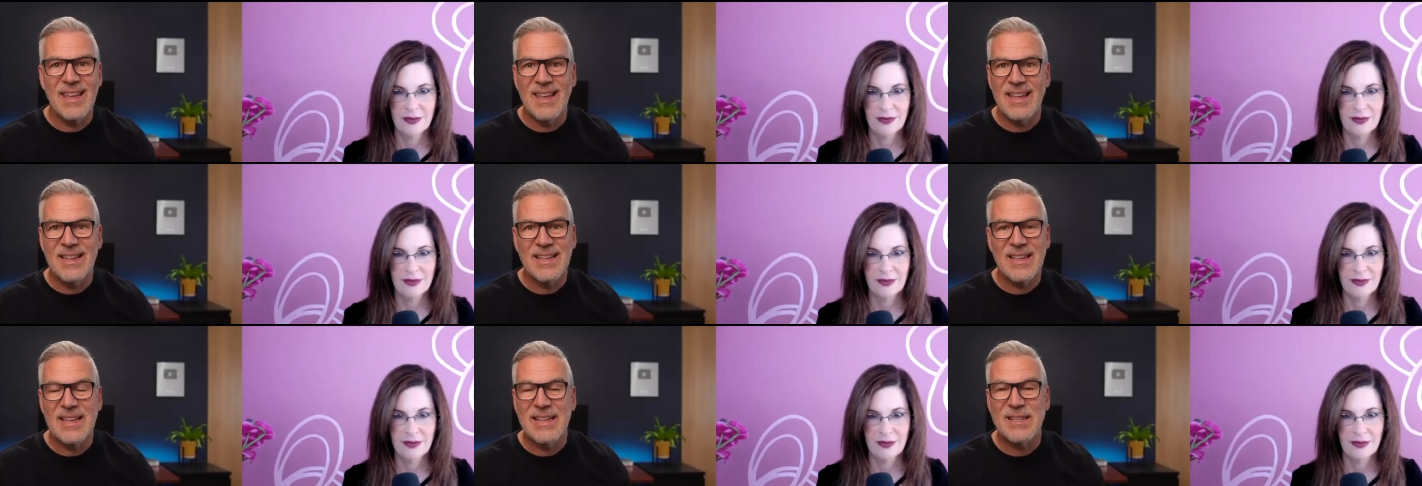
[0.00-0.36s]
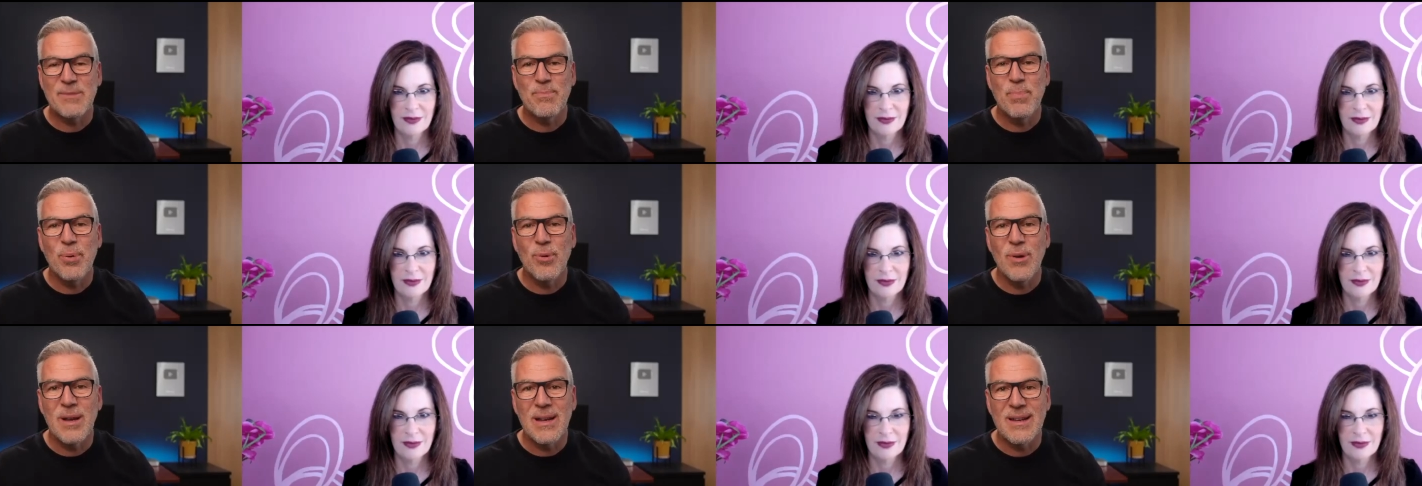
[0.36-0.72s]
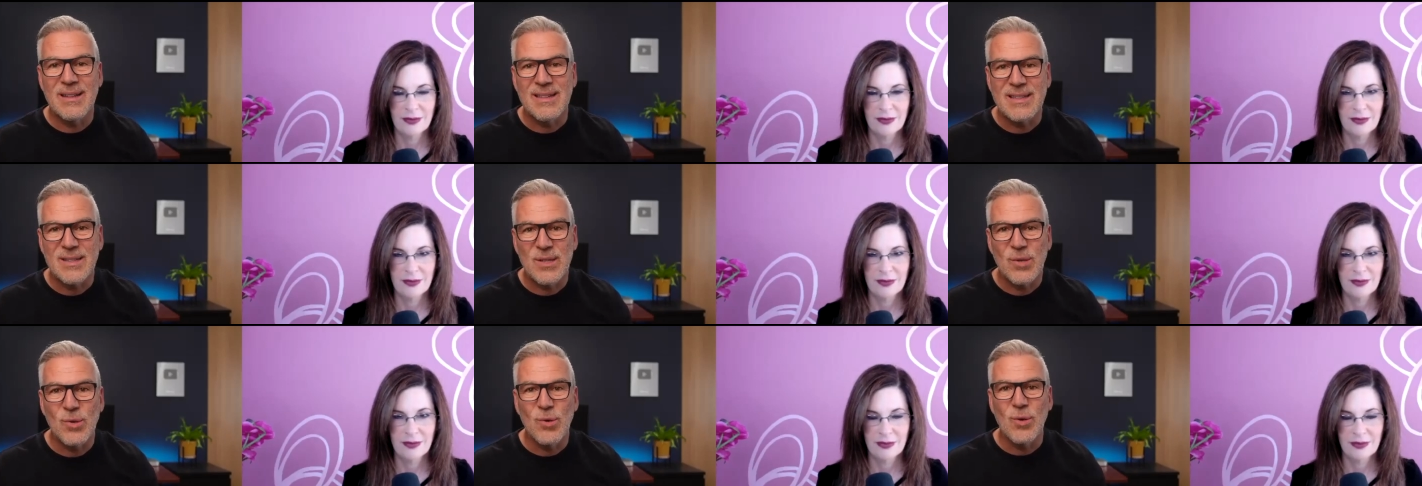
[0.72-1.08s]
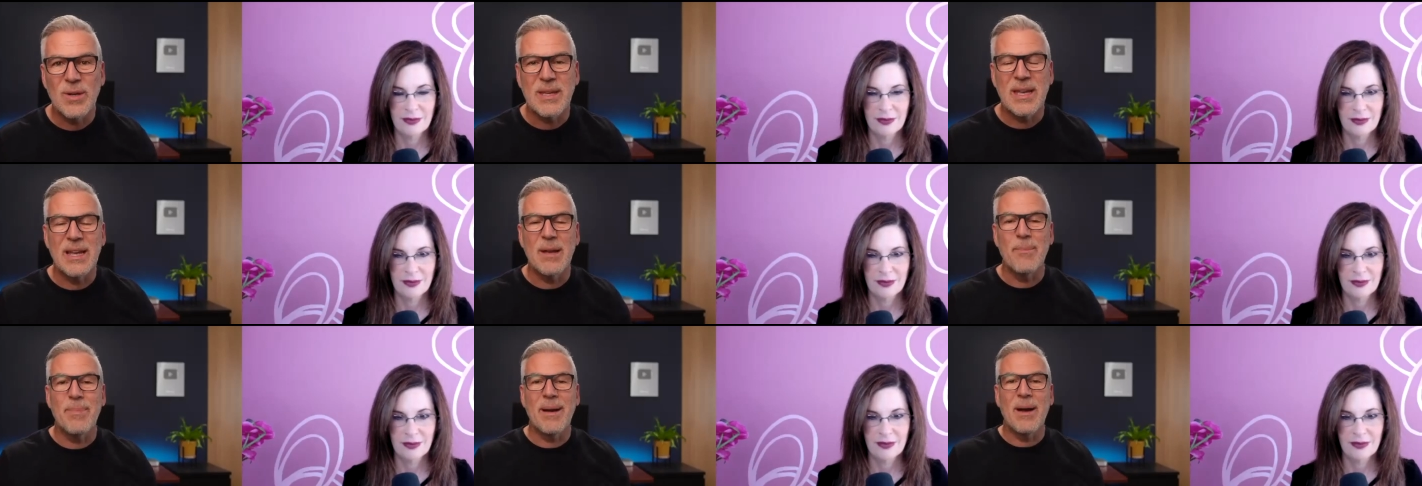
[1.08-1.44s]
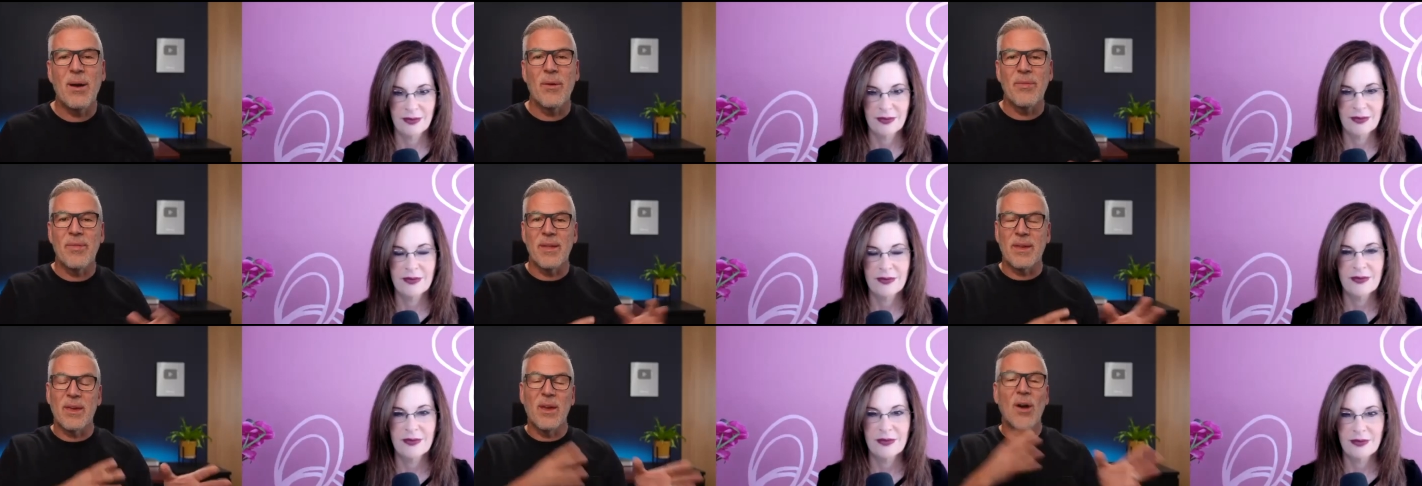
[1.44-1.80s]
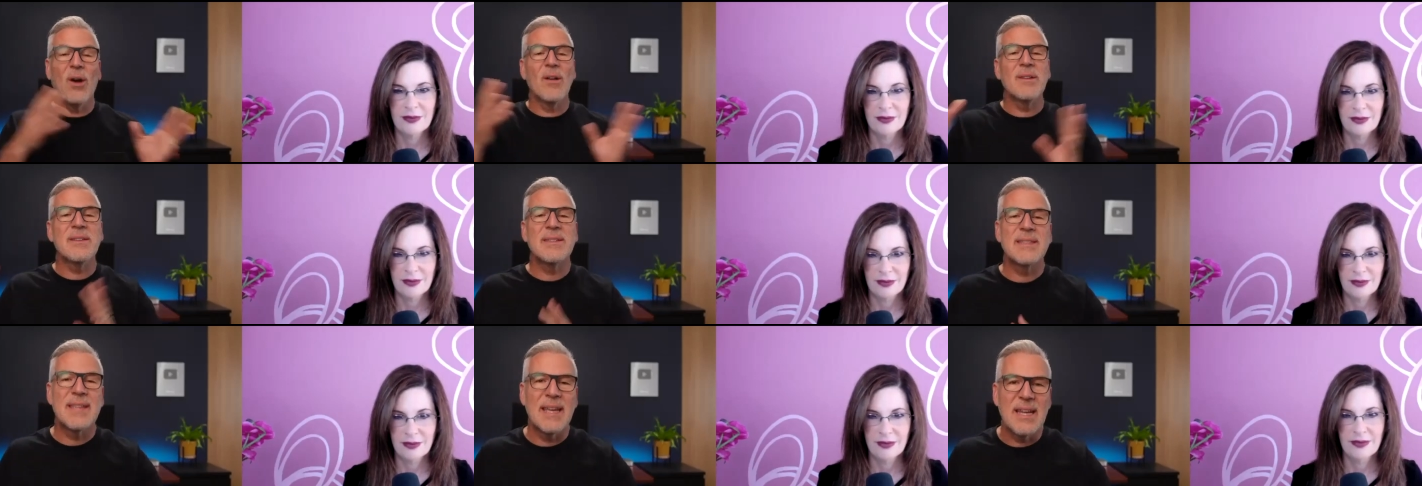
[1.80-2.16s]
Speaker 1: it's pointless talking about the
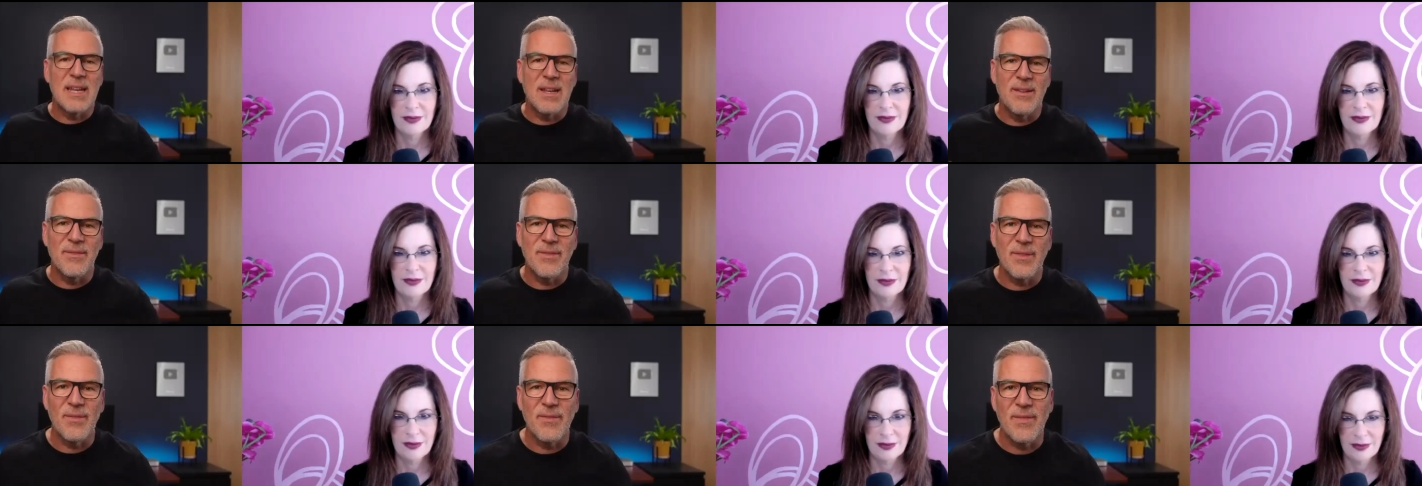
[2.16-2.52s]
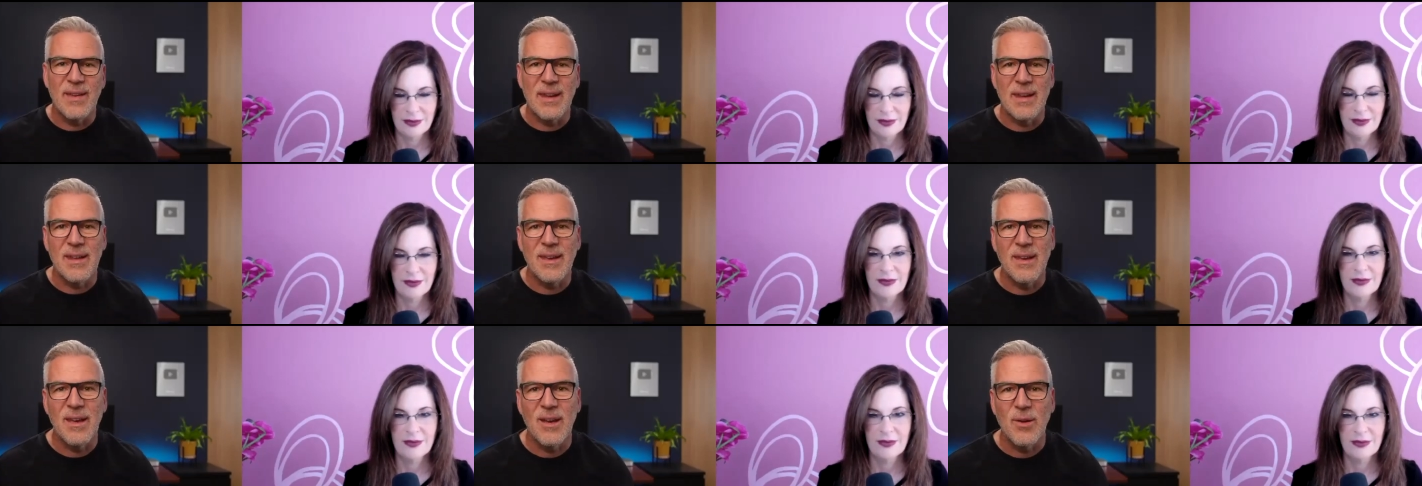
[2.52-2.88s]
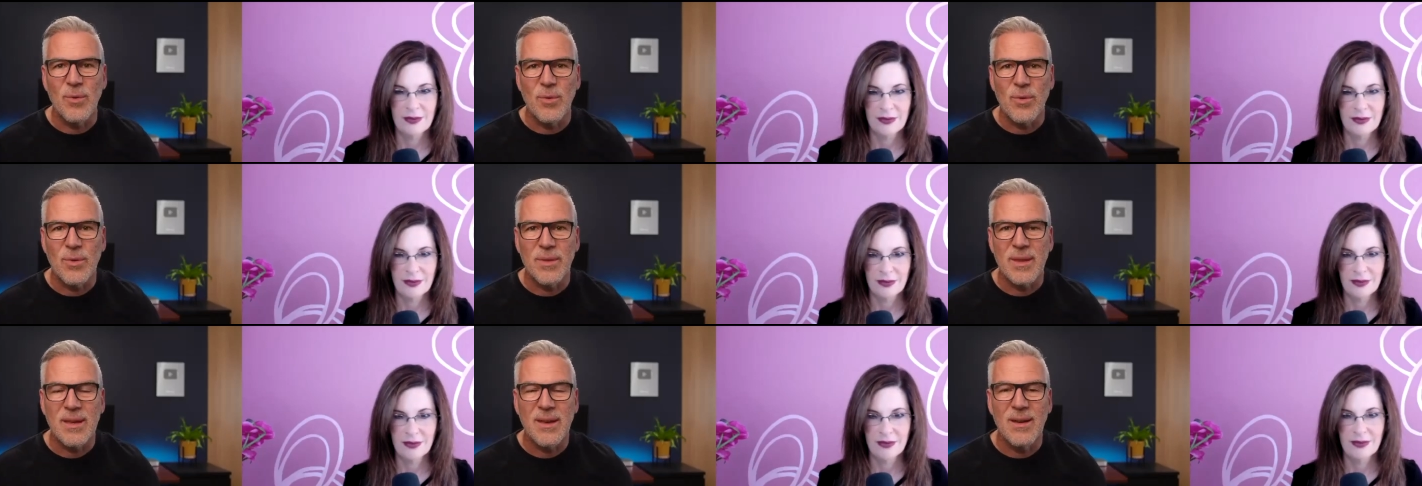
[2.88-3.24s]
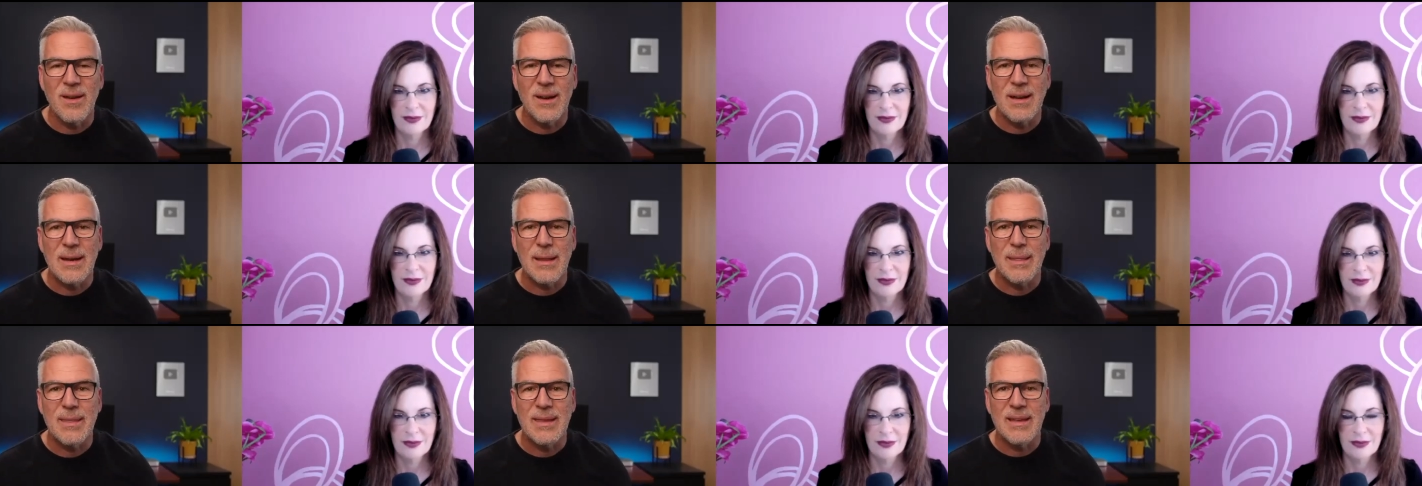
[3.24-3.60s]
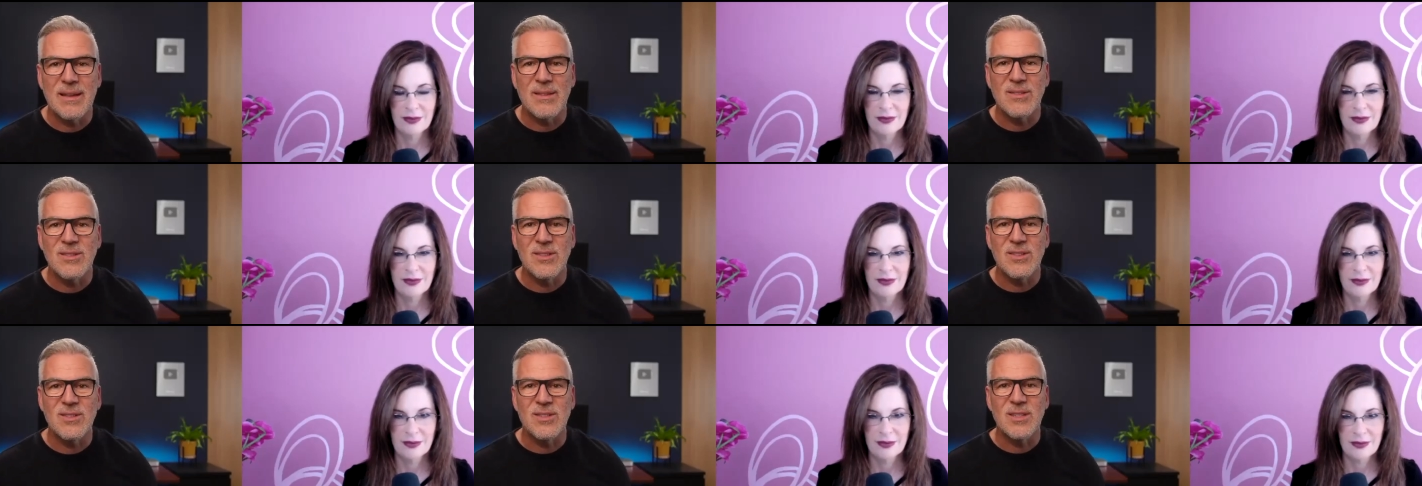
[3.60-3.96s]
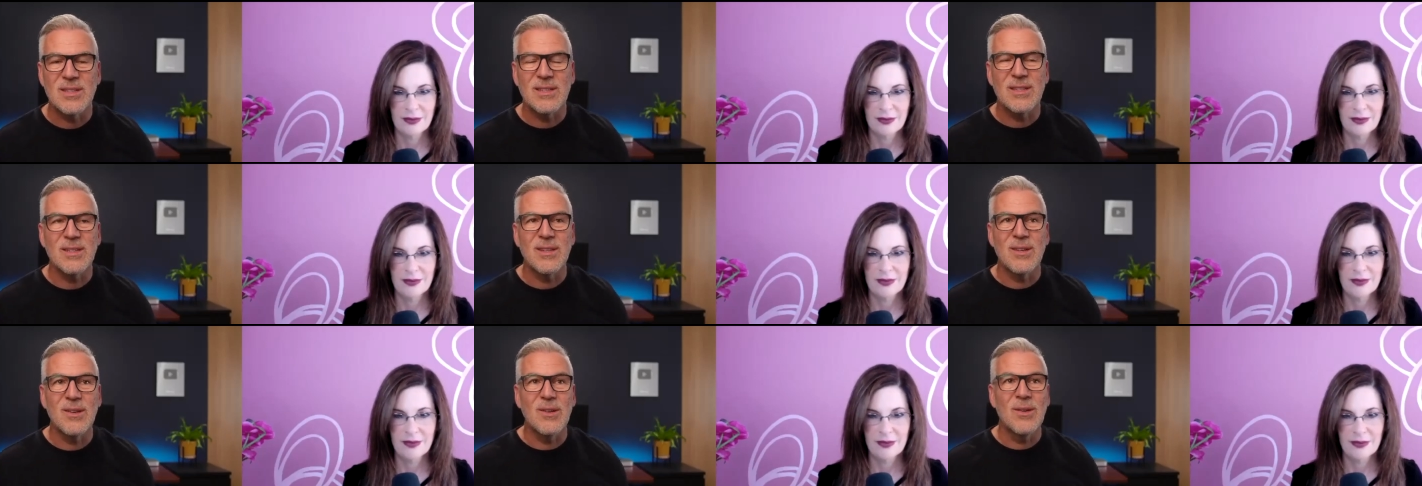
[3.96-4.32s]
content of a video or the kind of things you
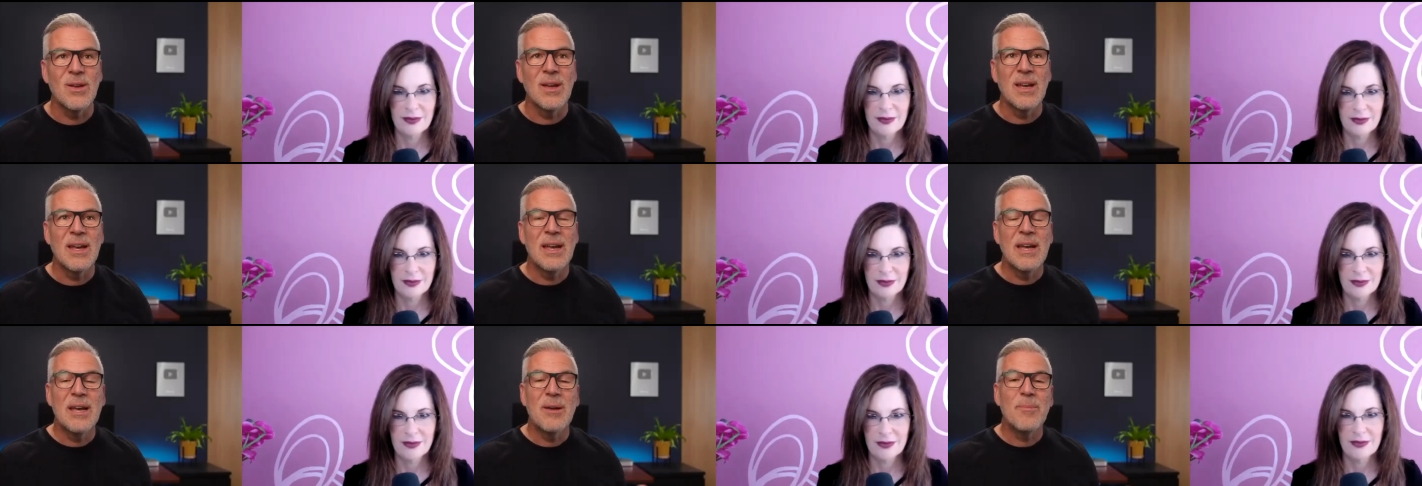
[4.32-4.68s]
should do